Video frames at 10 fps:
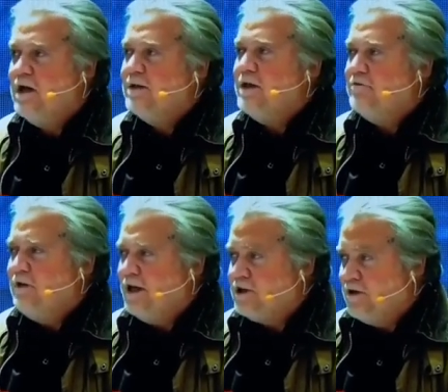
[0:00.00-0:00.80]
the
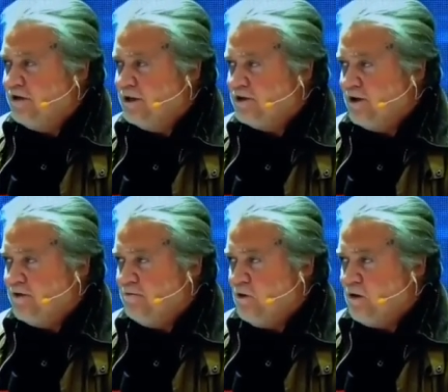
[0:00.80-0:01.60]
invasion on the
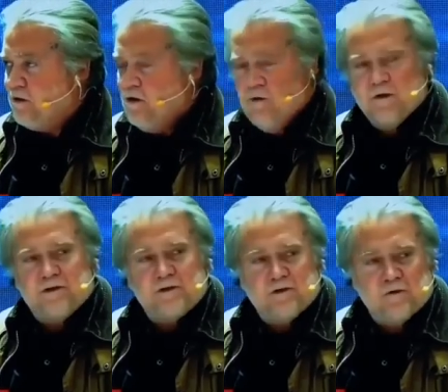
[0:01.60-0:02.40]
southern border, what
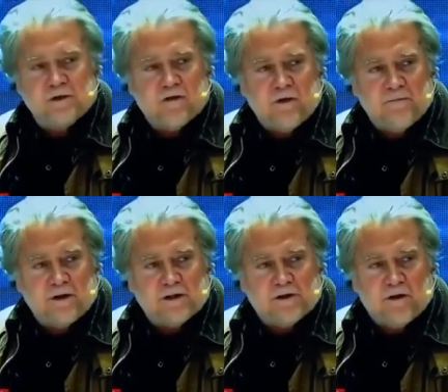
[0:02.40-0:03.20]
they're doing to our
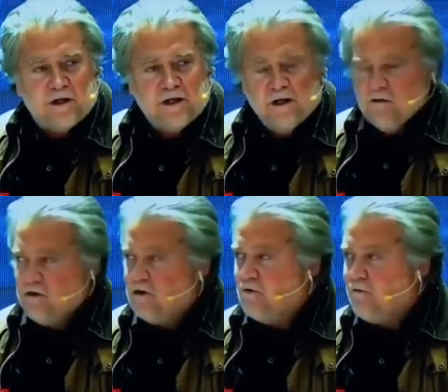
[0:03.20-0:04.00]
military,
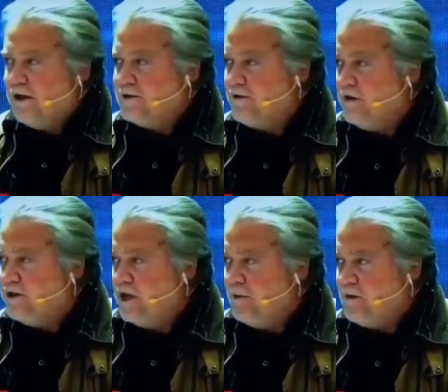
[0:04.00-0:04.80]
critical race theory
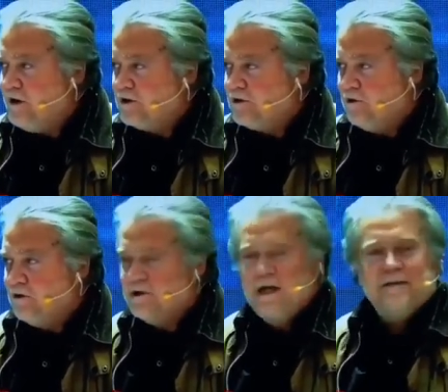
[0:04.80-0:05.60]
jammed in our
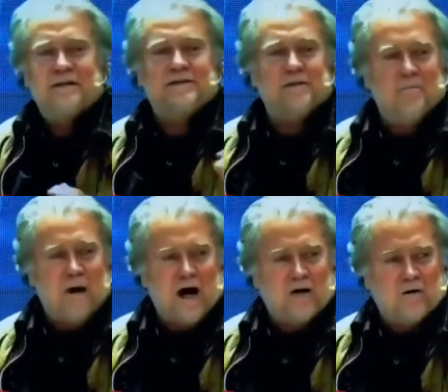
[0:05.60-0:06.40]
schools, this
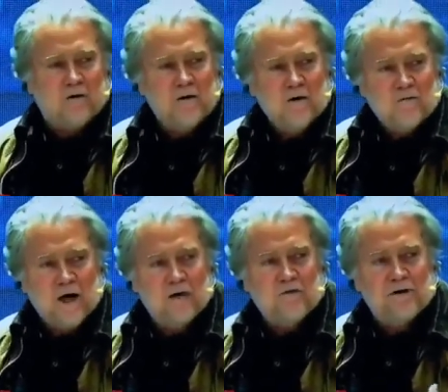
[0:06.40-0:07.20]
debacle,
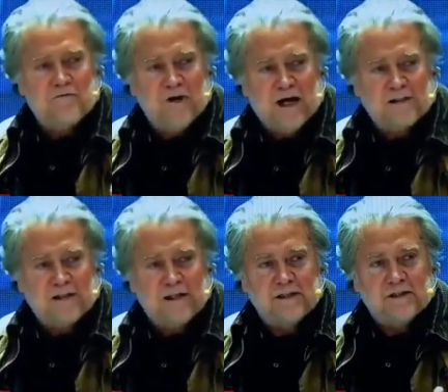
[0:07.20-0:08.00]
right, with the
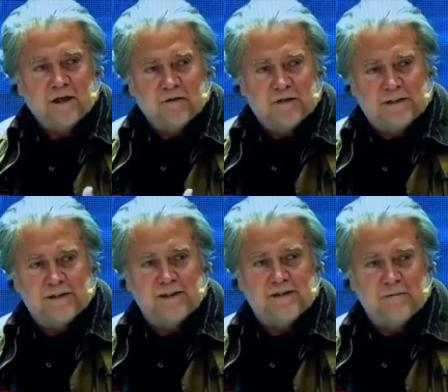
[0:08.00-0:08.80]
vaccines and with the
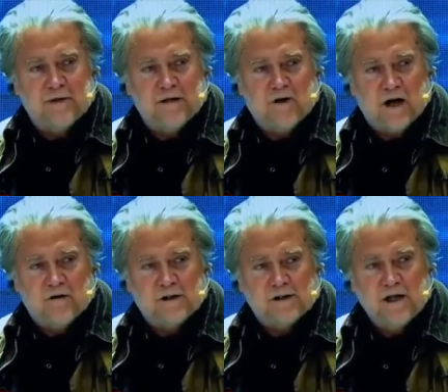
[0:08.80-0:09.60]
CCP virus.